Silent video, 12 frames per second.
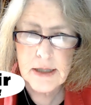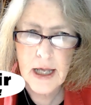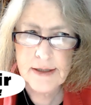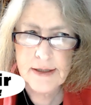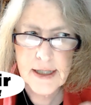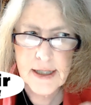
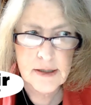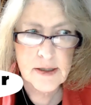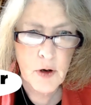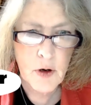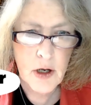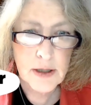that sales
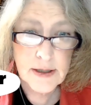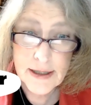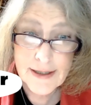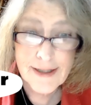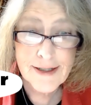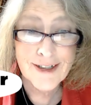
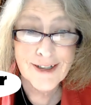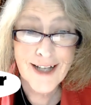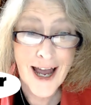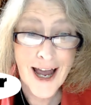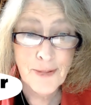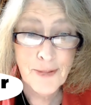process is going to
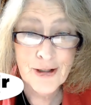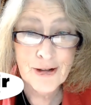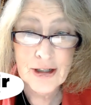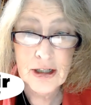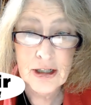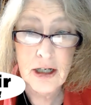happen
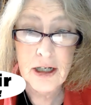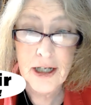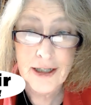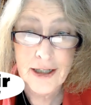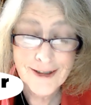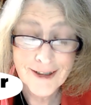
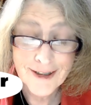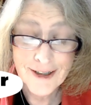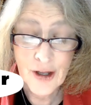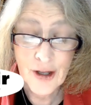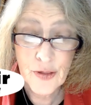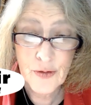online
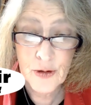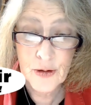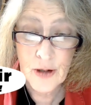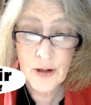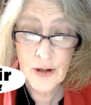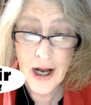
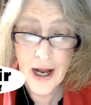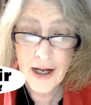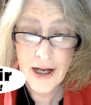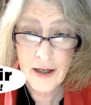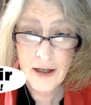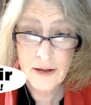through a
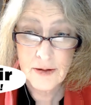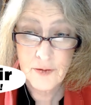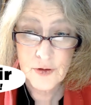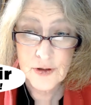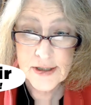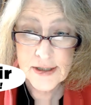Hangout,
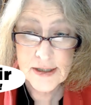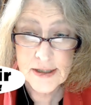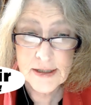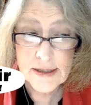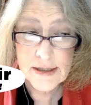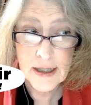for
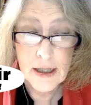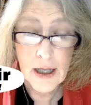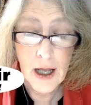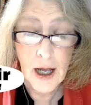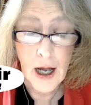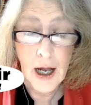instance,
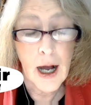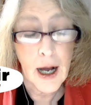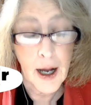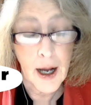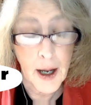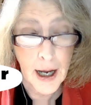
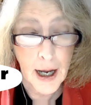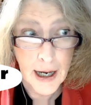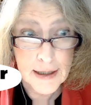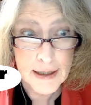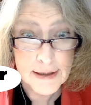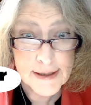
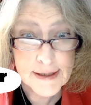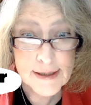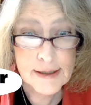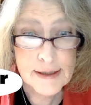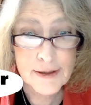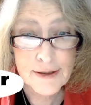and it's
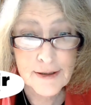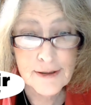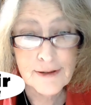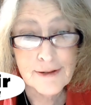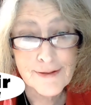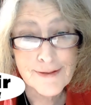
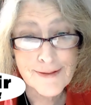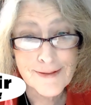still